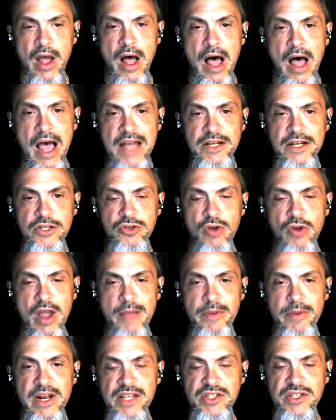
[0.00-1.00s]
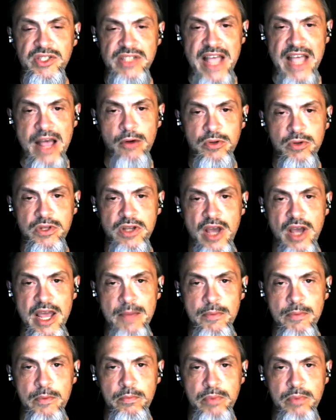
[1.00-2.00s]
I describe it as sound type
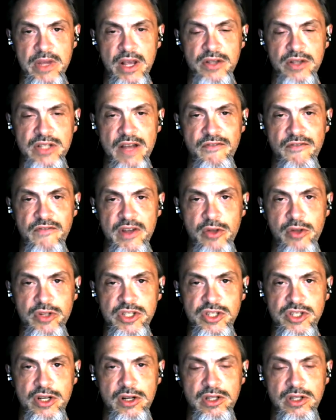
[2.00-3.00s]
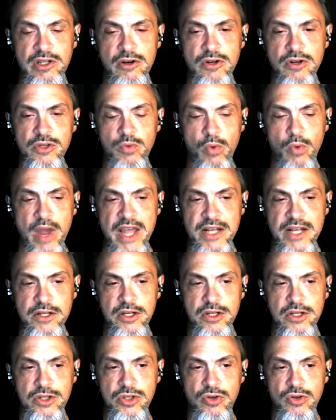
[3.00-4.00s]
because I feel it's the clearest way to
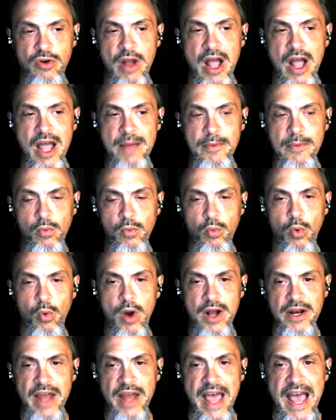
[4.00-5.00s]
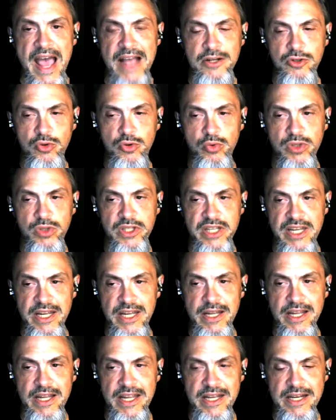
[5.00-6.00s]
describe what actually
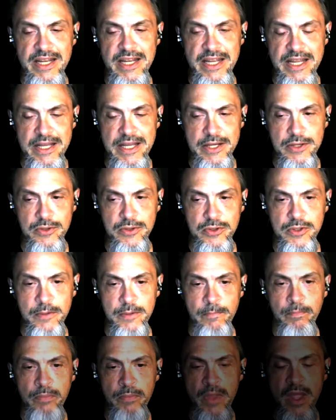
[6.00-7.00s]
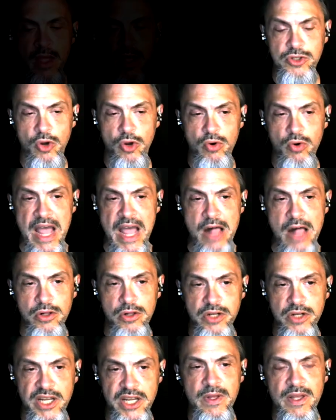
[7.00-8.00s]
it is.
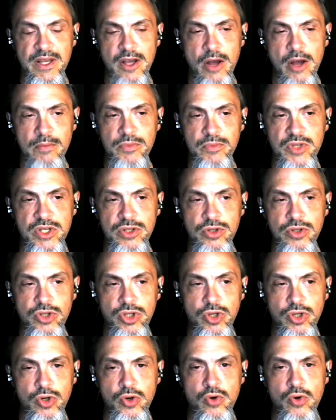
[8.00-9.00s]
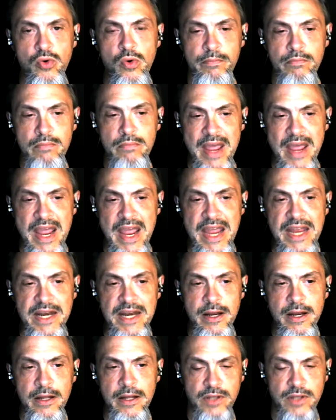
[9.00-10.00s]
Tonality comes in two
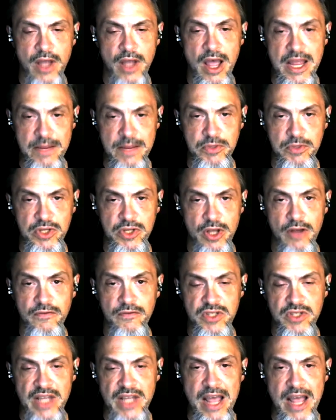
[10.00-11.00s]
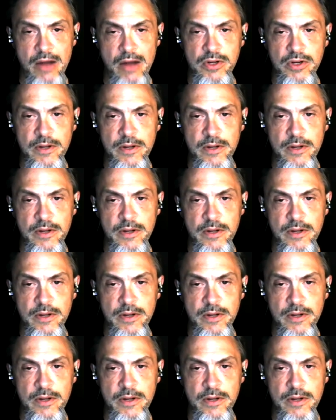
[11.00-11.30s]
main types of sound.